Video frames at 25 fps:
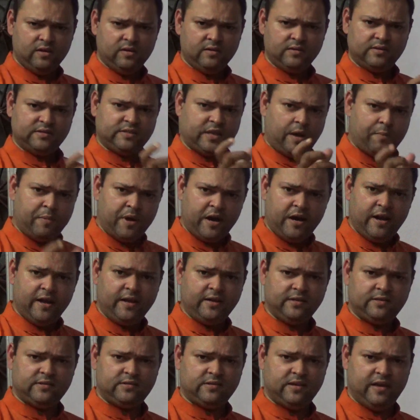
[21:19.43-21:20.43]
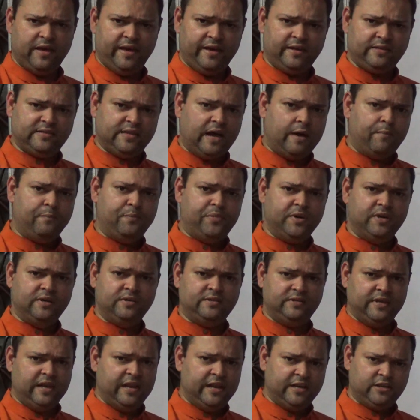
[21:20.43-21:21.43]
subheadings,
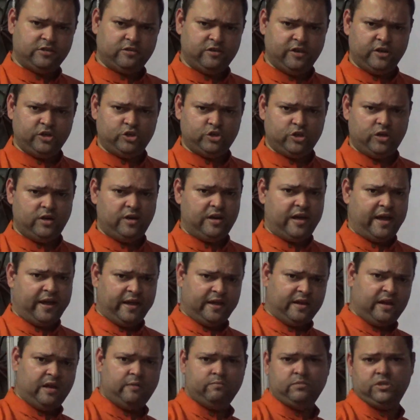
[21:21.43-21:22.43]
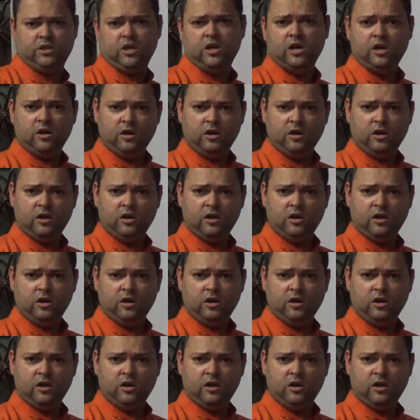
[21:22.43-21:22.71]
examples, illustration, diagrams,